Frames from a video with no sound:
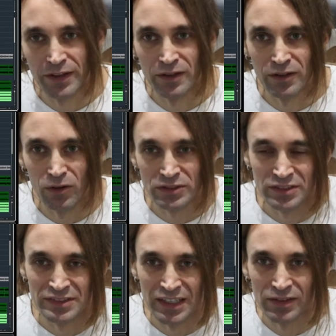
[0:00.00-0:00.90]
you can also
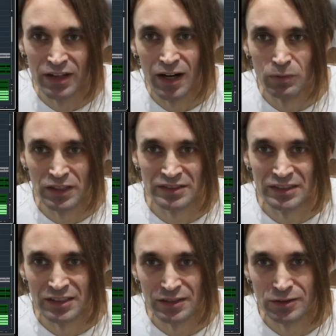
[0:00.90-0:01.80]
send the harmonized
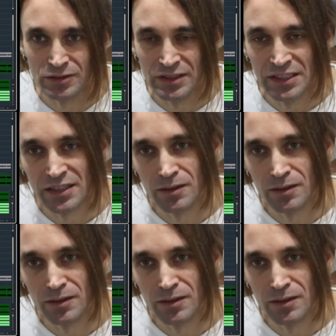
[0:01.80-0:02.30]
guitar to the